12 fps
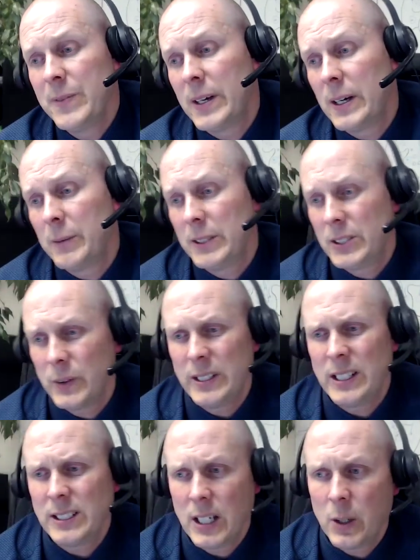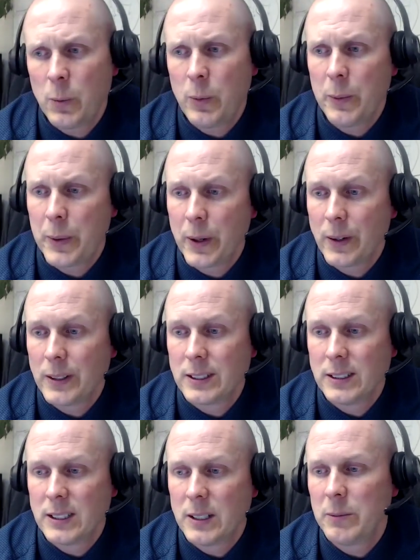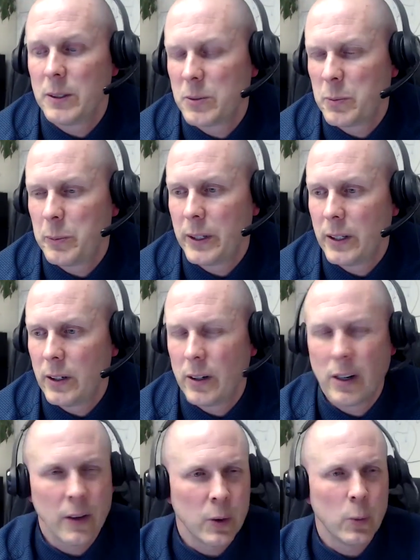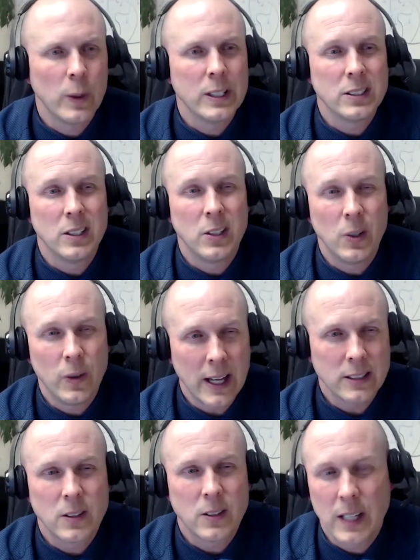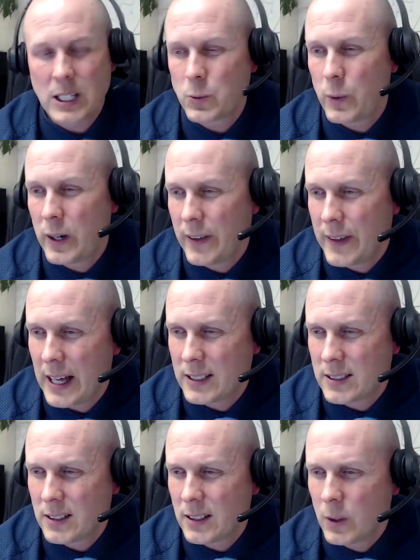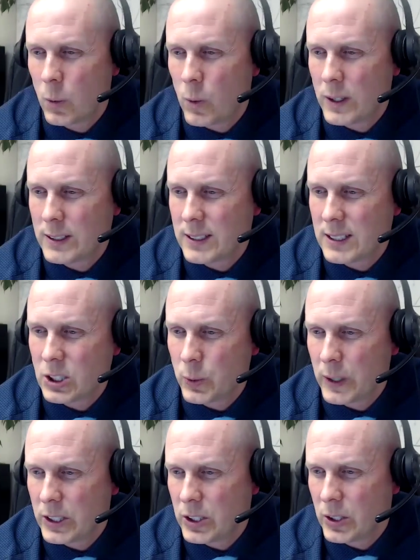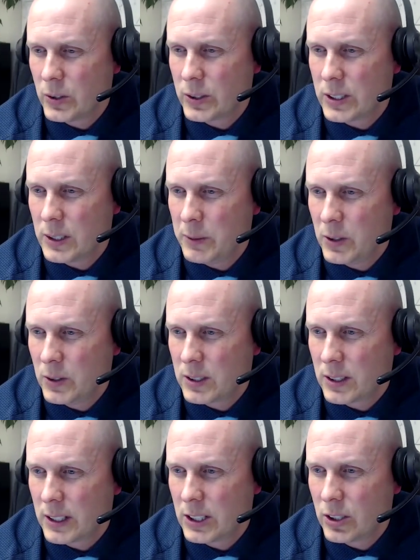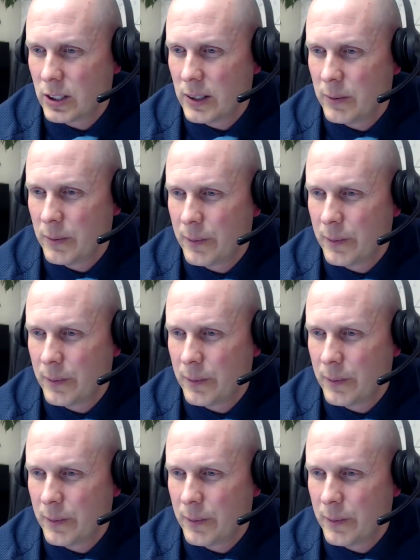And so it does help with Parkinson's symptoms, but there are other ways to do that. And so that's why that's the one situation you'll see me use selegiline.